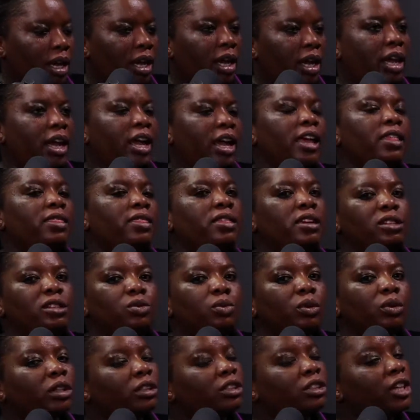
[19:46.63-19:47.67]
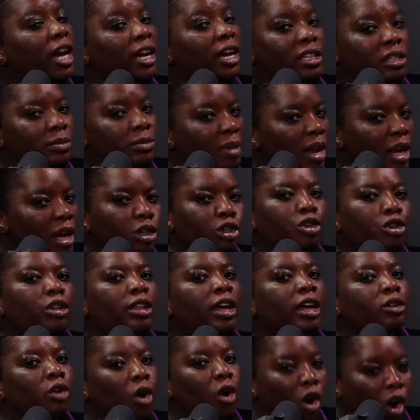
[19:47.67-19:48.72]
And this will just make sure
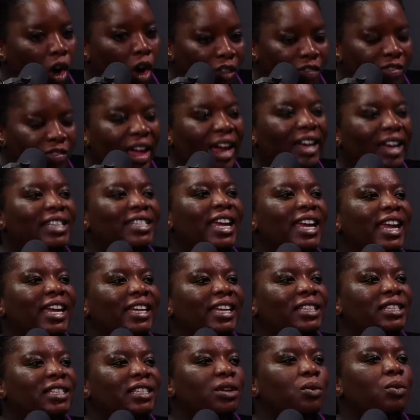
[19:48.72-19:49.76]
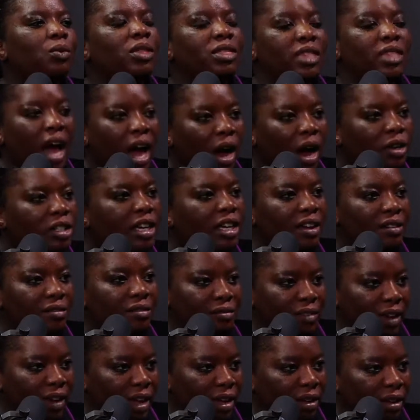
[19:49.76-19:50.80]
that on that date, without a
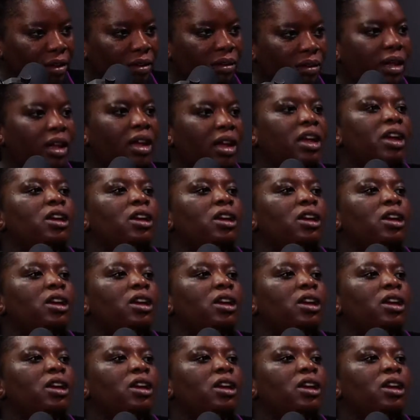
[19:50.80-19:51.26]
fail,